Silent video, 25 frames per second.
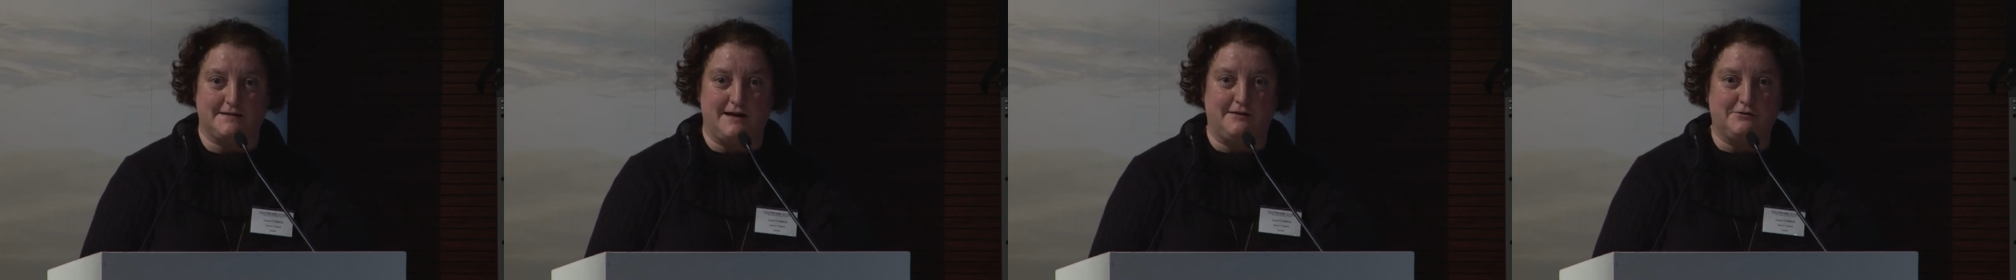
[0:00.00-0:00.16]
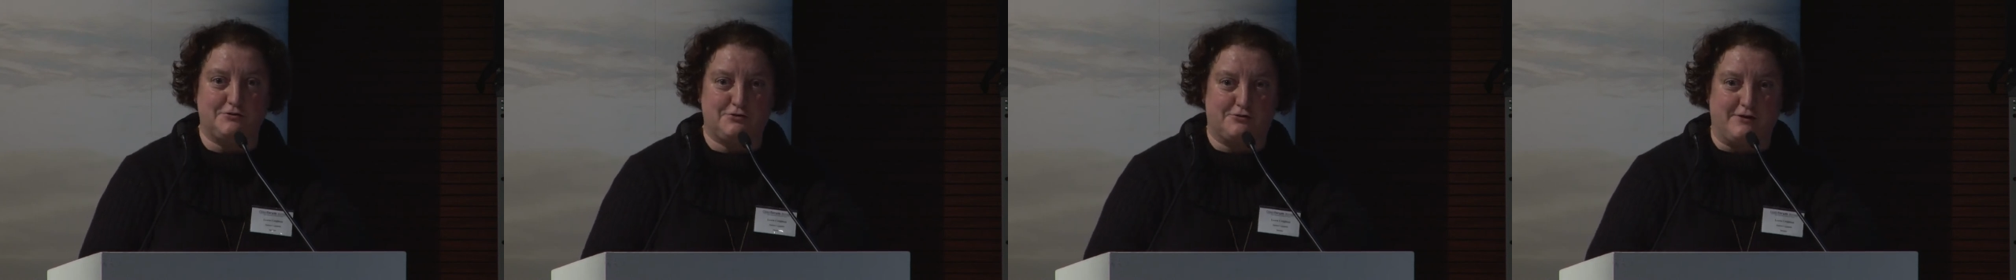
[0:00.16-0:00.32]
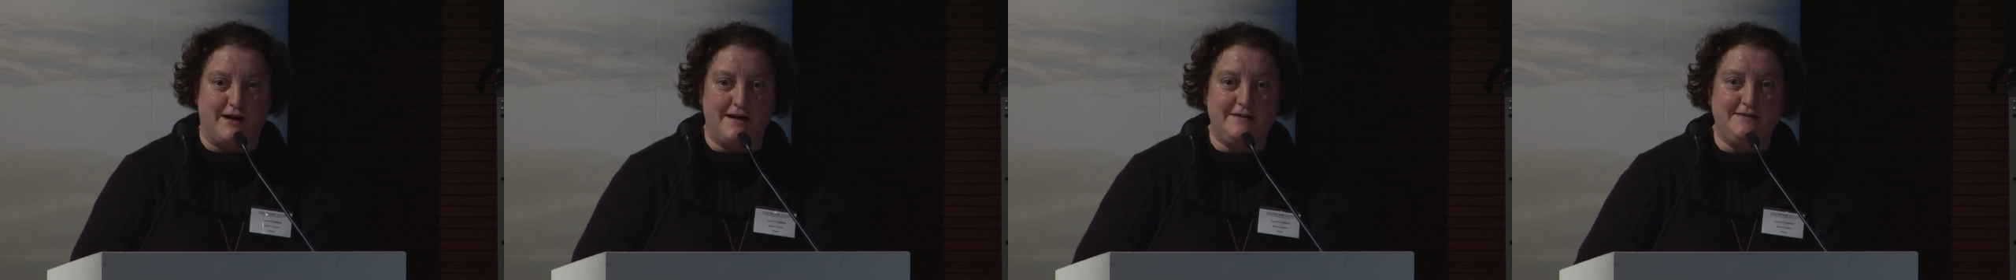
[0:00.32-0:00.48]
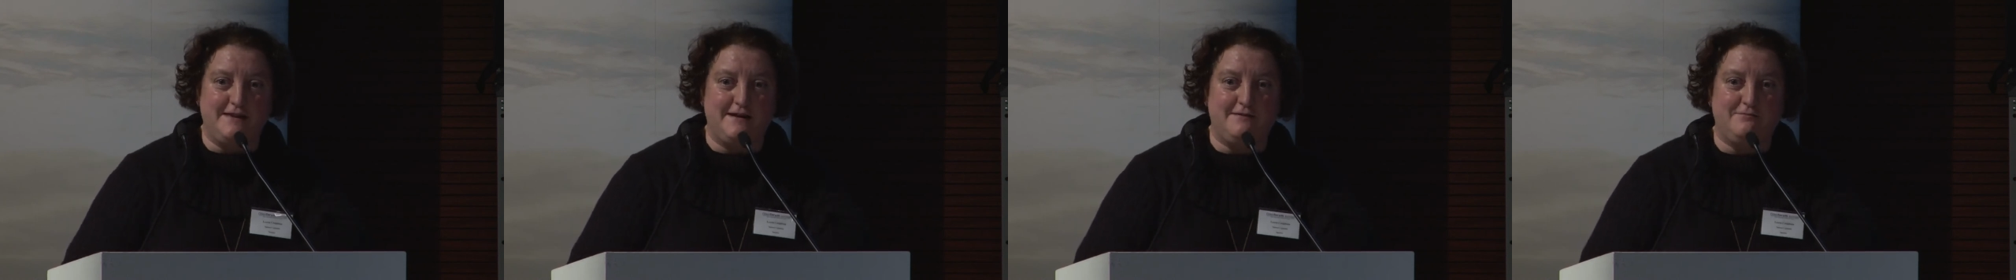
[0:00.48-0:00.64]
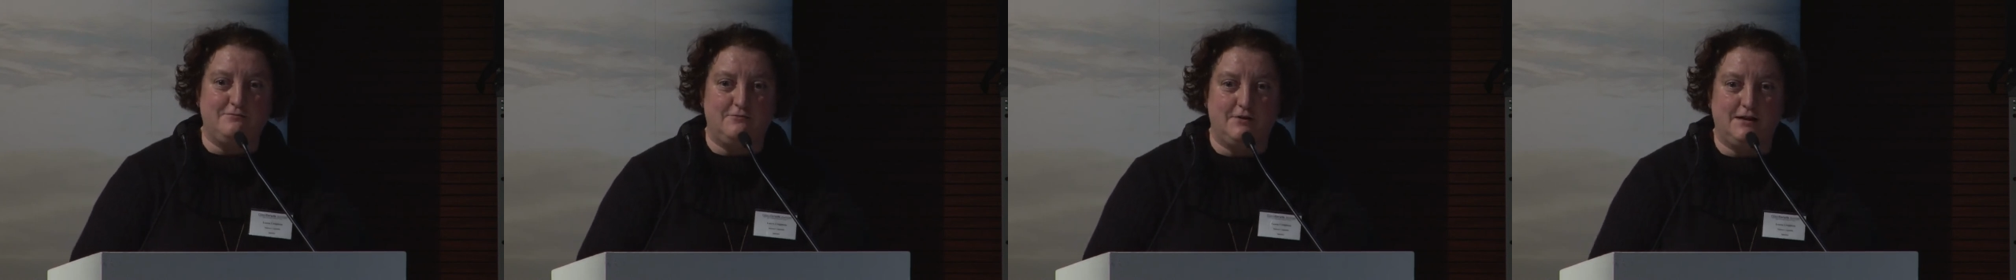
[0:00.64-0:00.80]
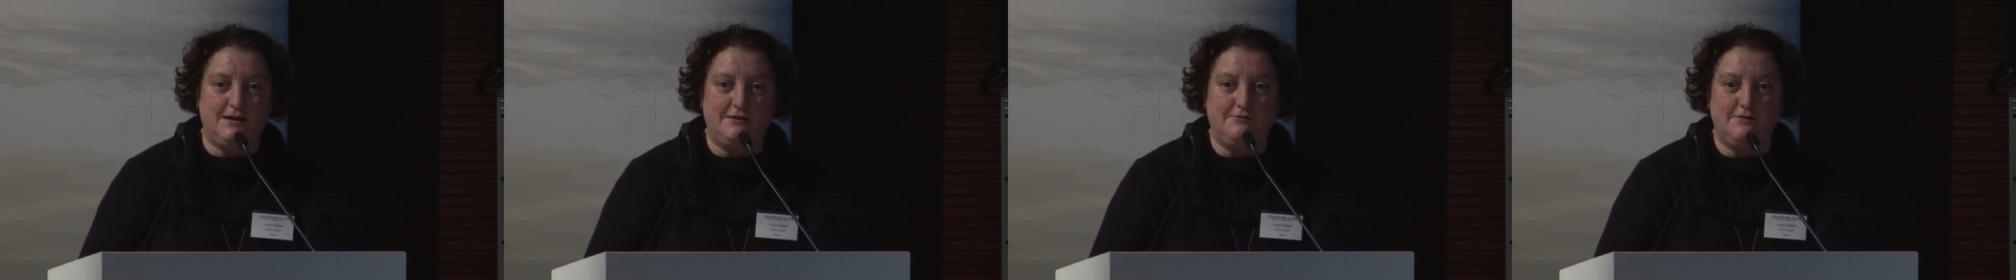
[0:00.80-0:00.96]
I'll train
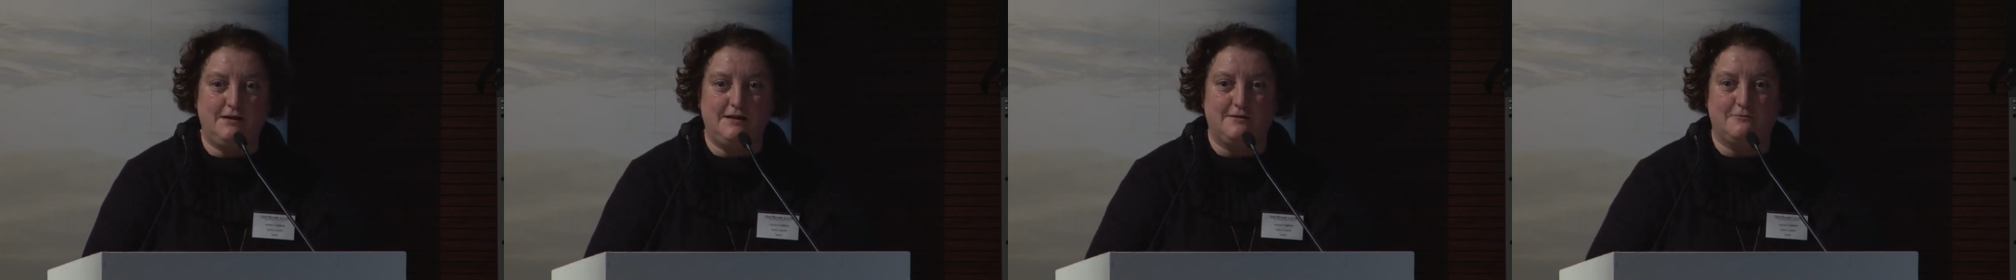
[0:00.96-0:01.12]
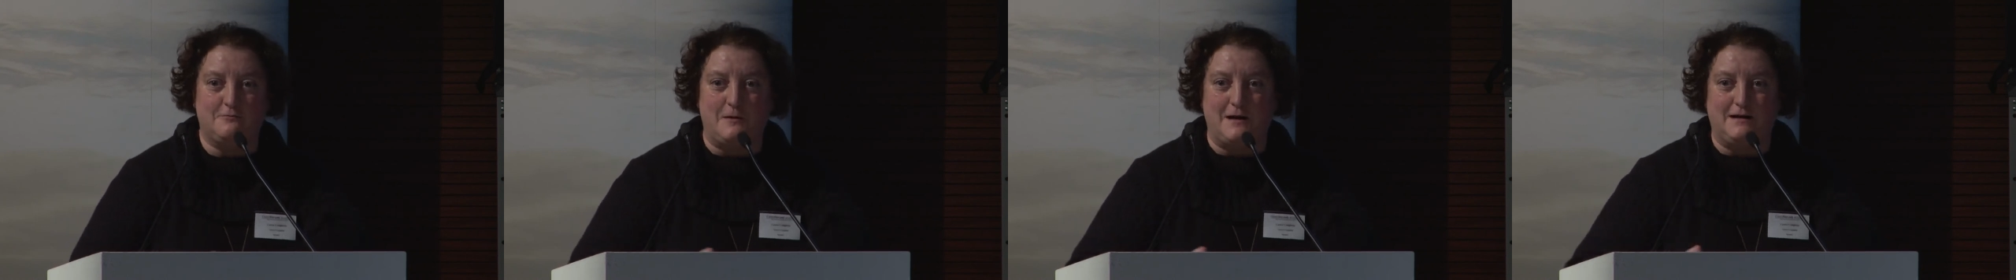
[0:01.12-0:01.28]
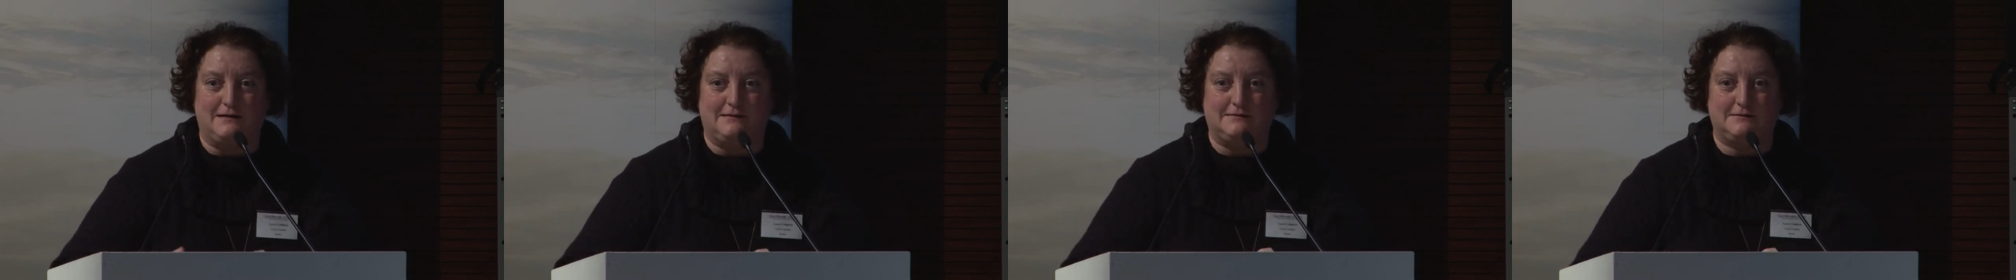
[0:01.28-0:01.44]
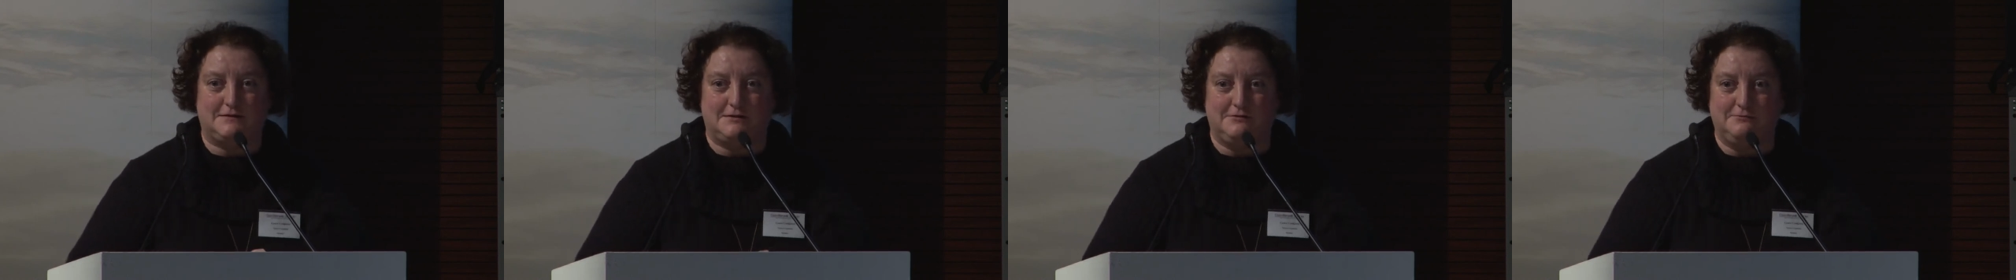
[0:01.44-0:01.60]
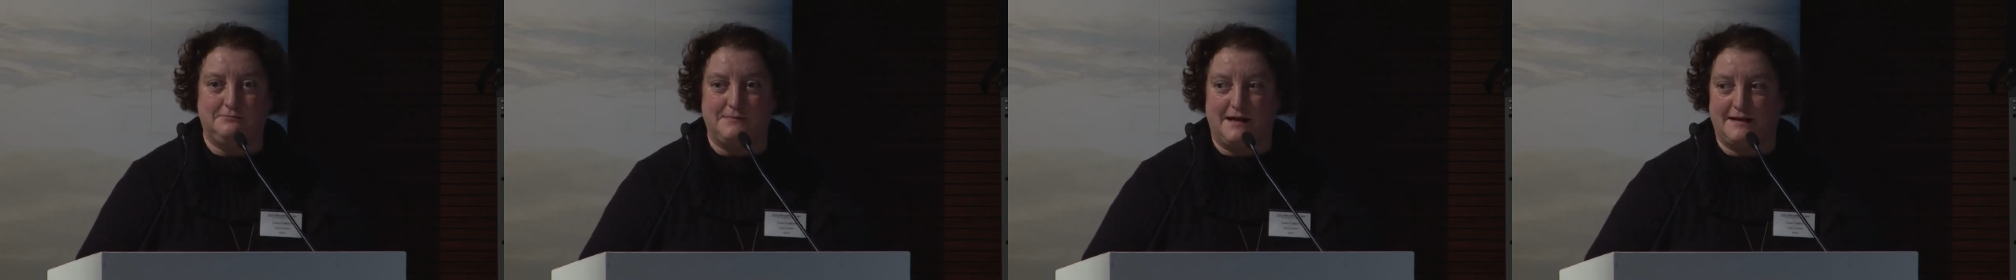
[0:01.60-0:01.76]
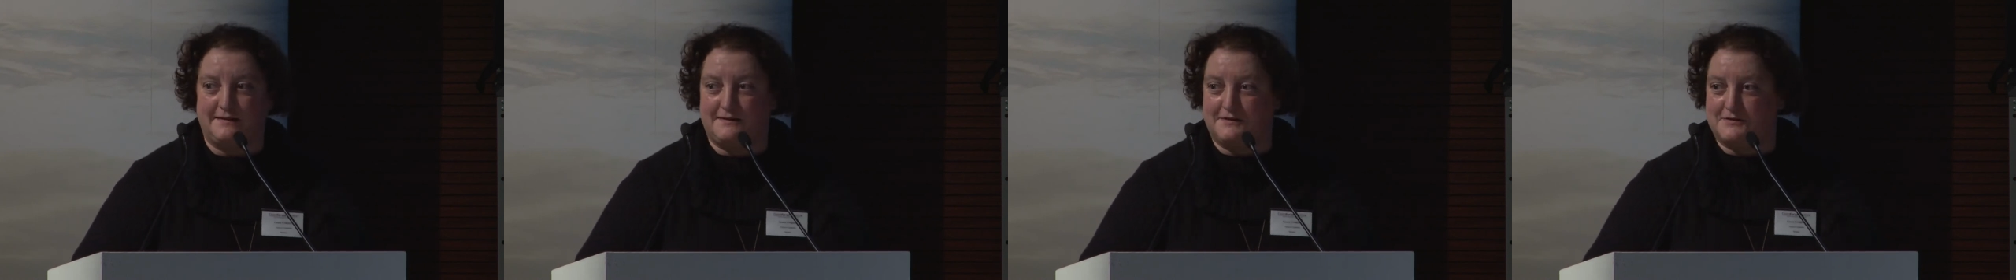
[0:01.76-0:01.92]
them really, really well to
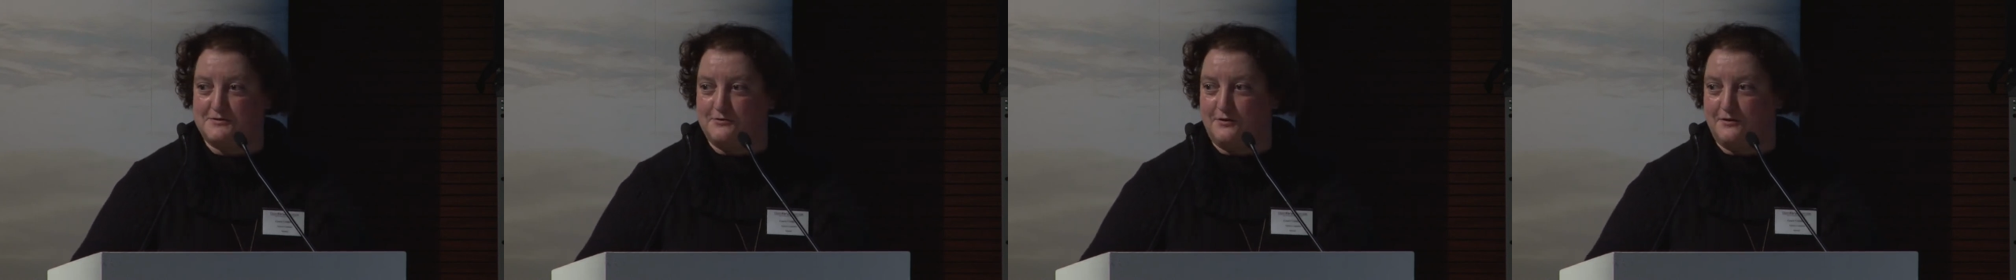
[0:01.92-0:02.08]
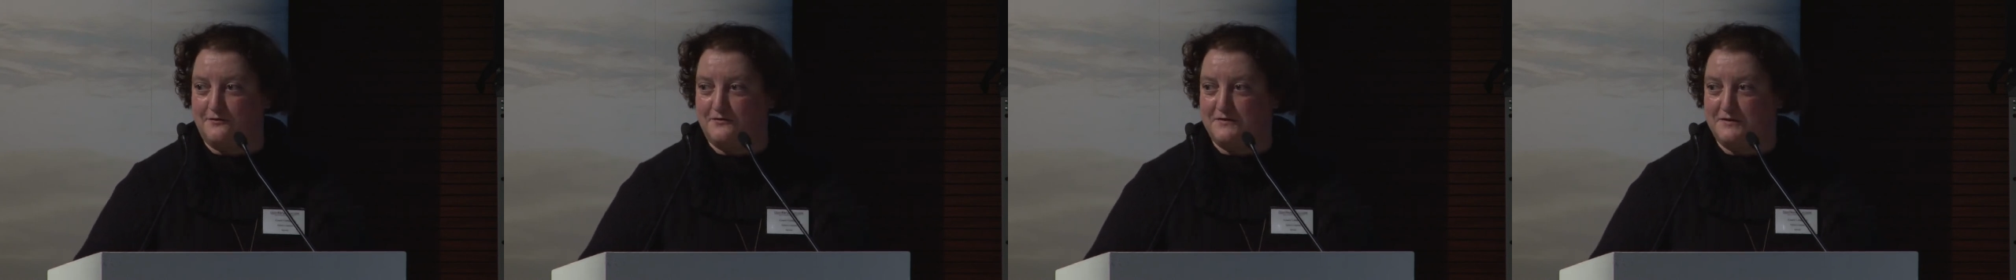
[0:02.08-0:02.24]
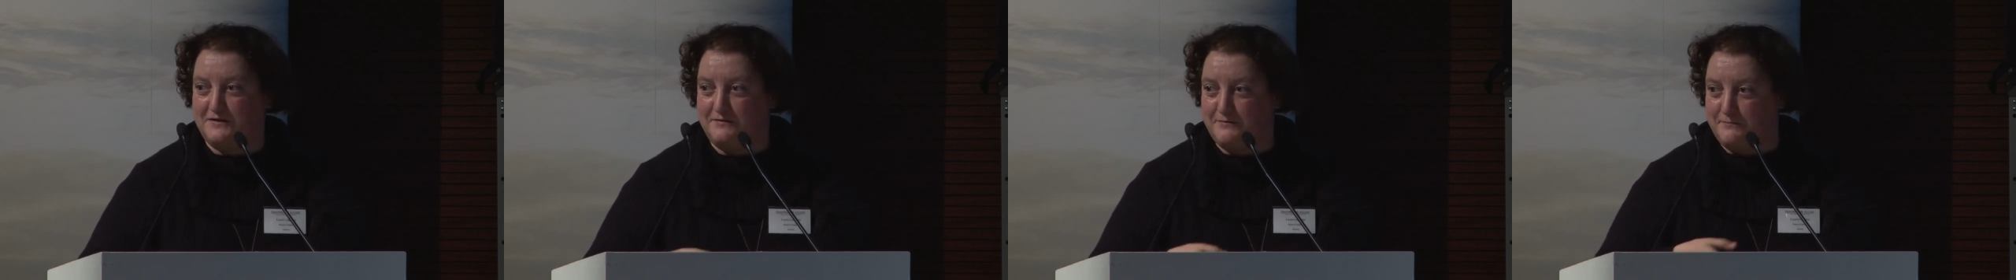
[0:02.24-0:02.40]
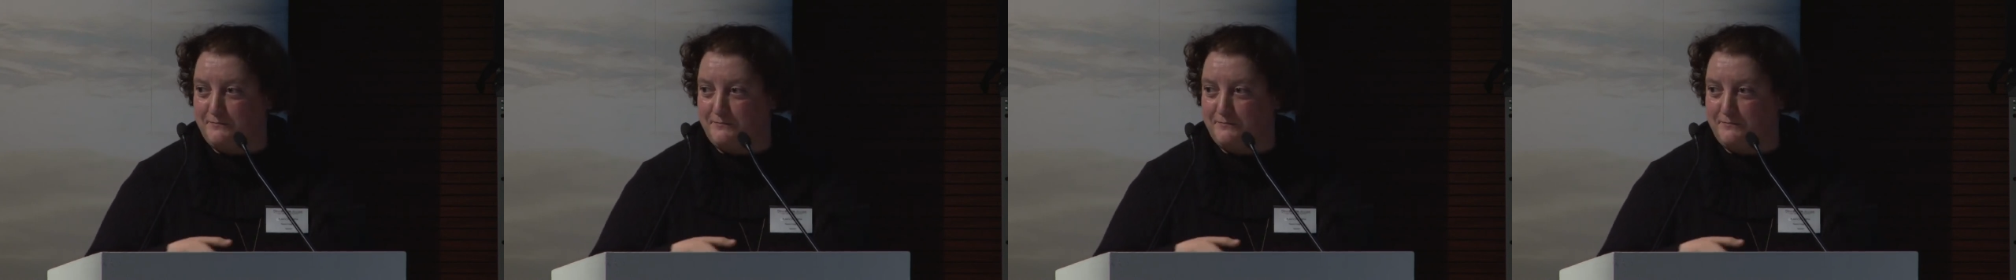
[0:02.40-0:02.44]
make the sort of